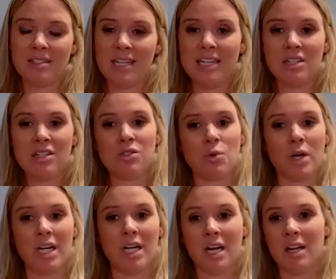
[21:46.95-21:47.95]
centers or
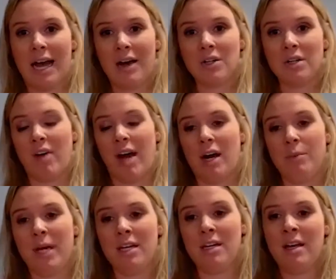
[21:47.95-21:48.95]
in a cloud
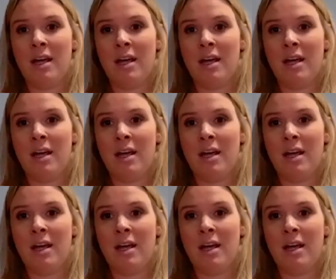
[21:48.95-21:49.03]
environment,